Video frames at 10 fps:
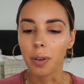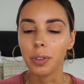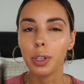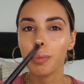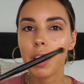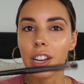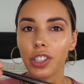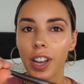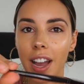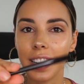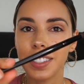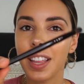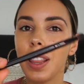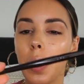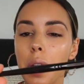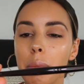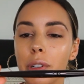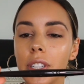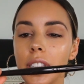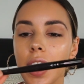New brush, guys, Laura
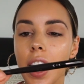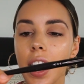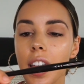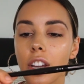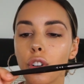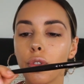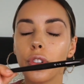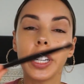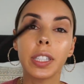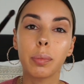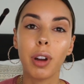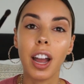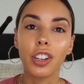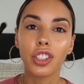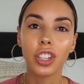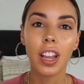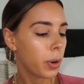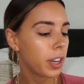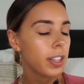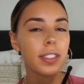Mercier crease brush.
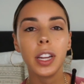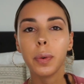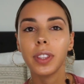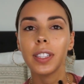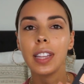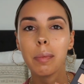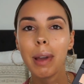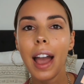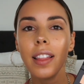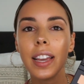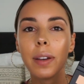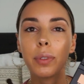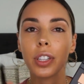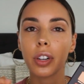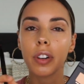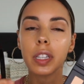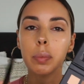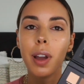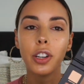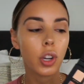We're gonna stick with the same palette with the crease
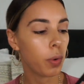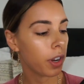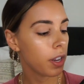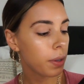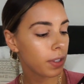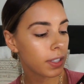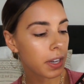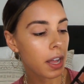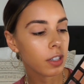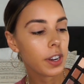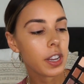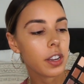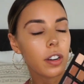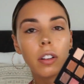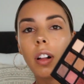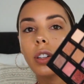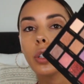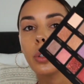brush, and we're gonna use this color right here called